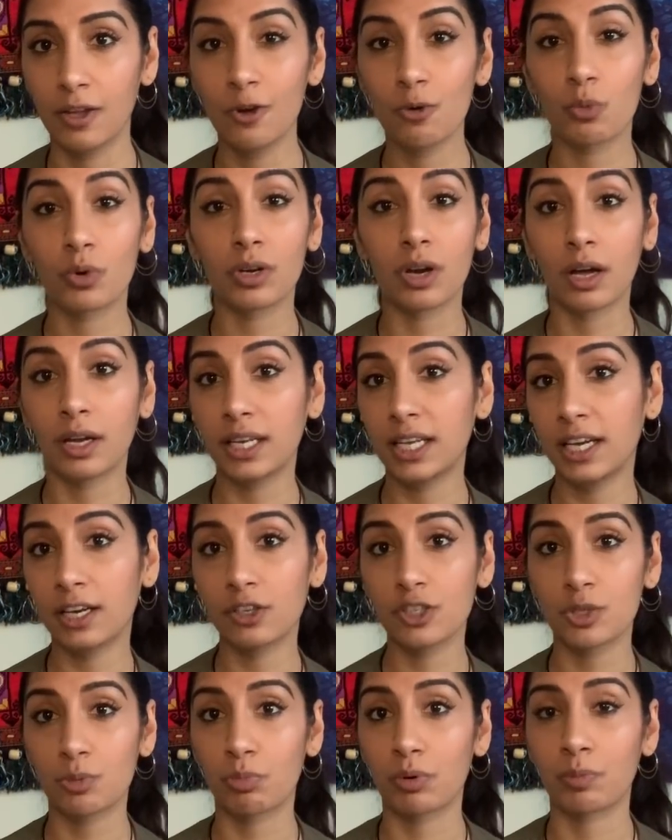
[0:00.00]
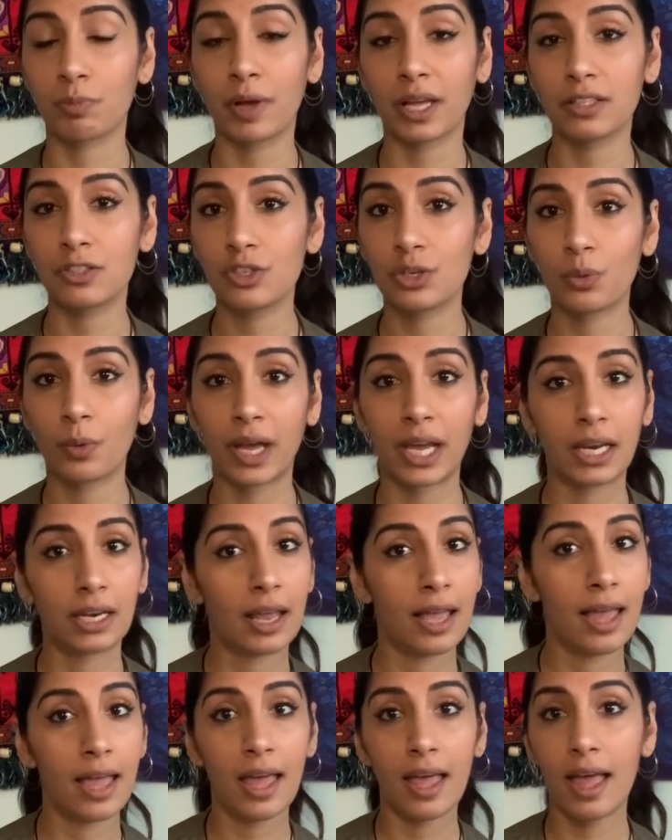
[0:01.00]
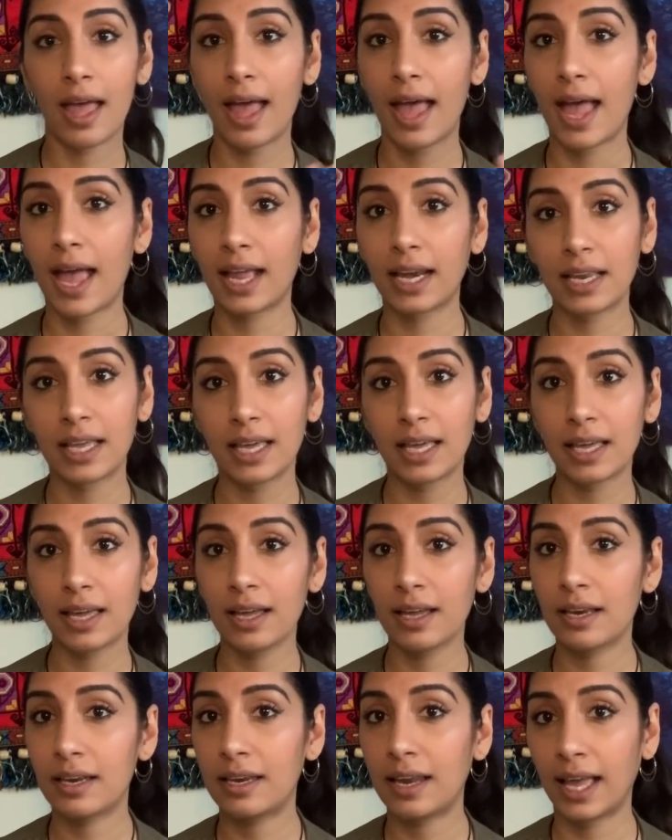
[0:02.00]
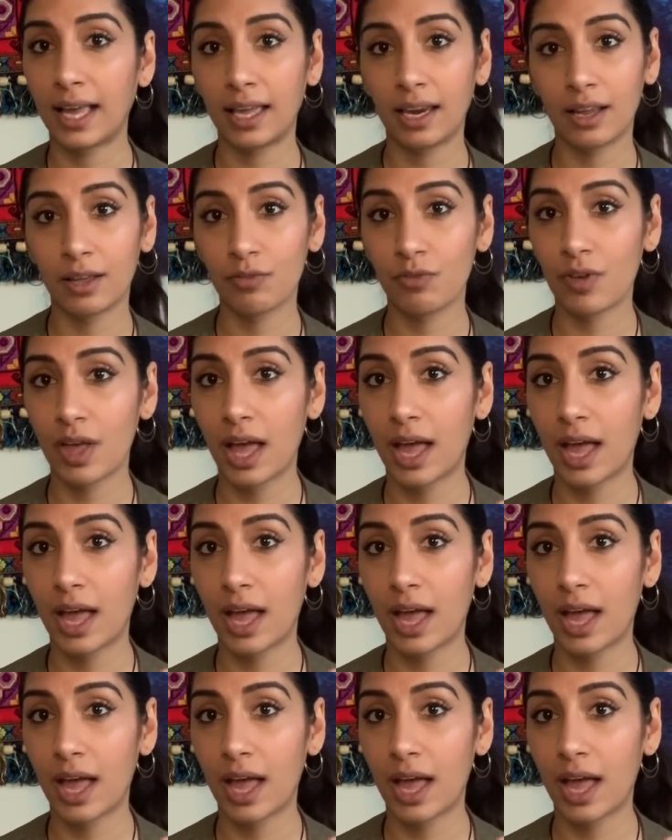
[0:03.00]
We're not here to perpetuate any negative